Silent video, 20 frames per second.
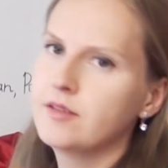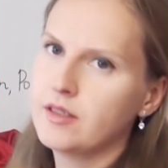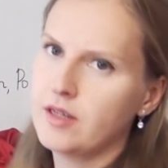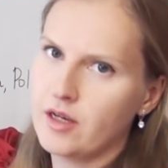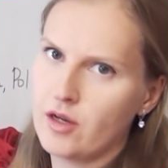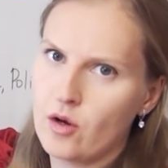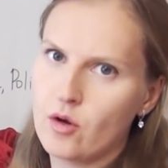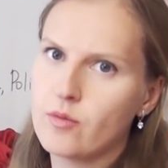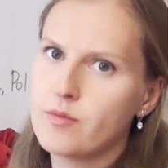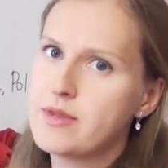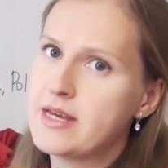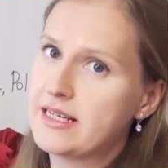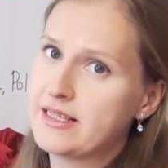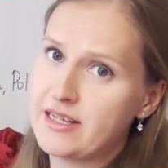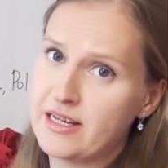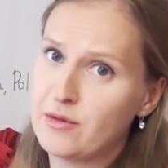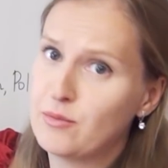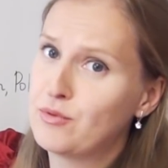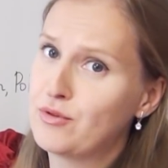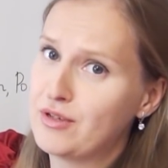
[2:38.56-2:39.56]
I hope that
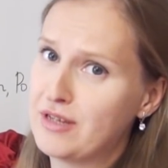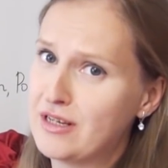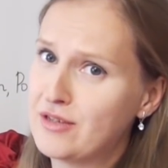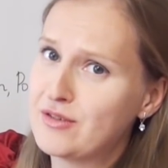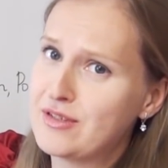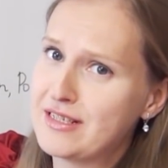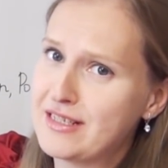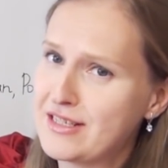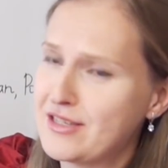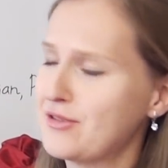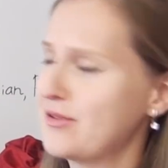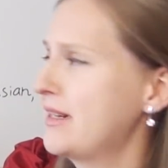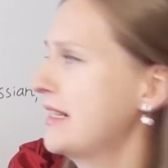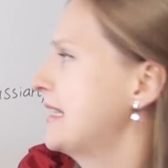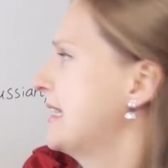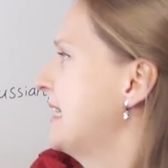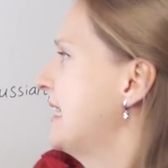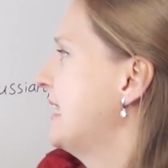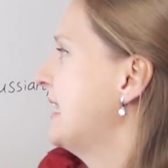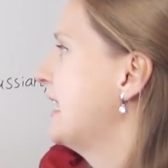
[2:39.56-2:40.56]
I pronounce it
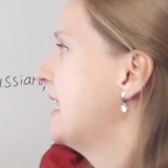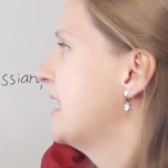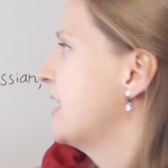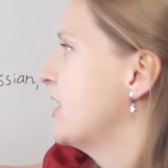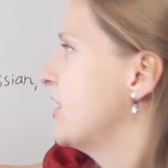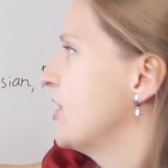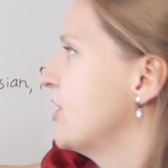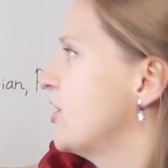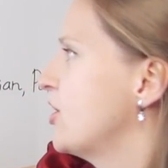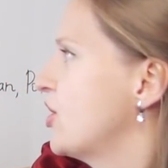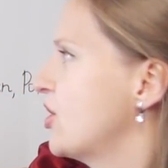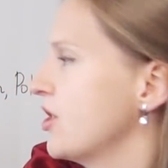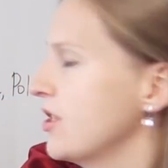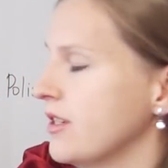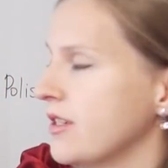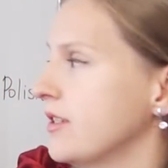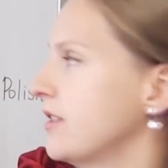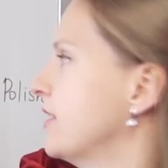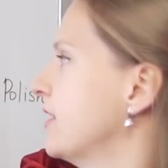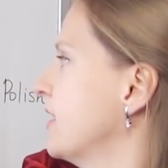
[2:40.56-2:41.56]
correctly. Ch
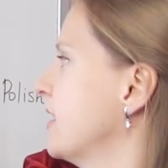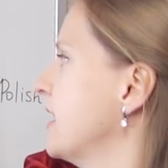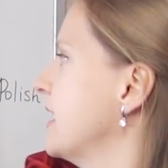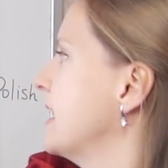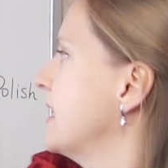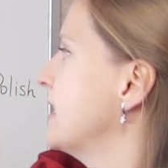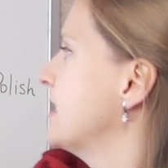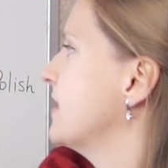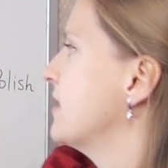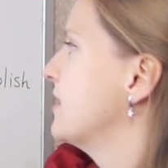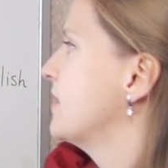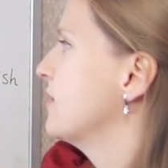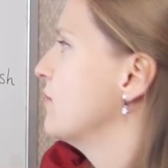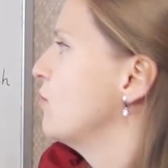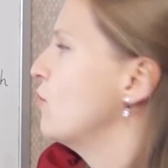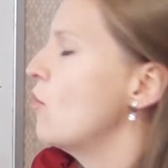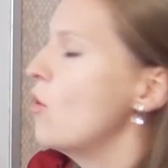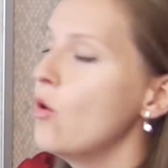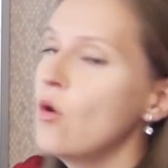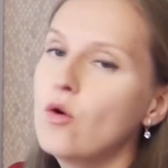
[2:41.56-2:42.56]
is
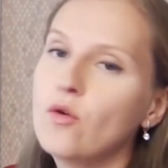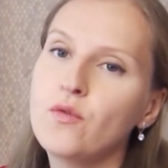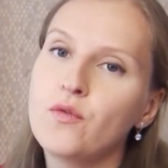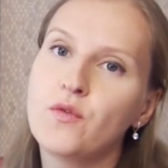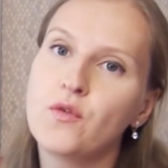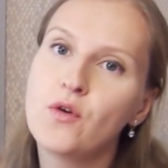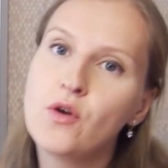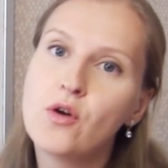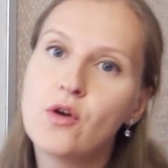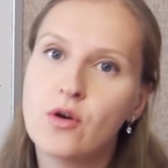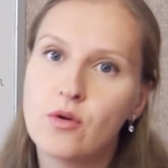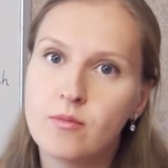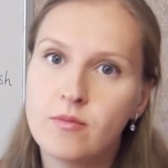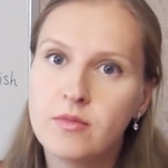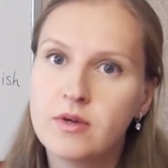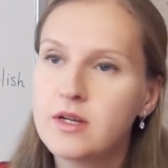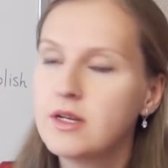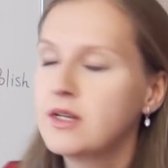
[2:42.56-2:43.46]
more firm,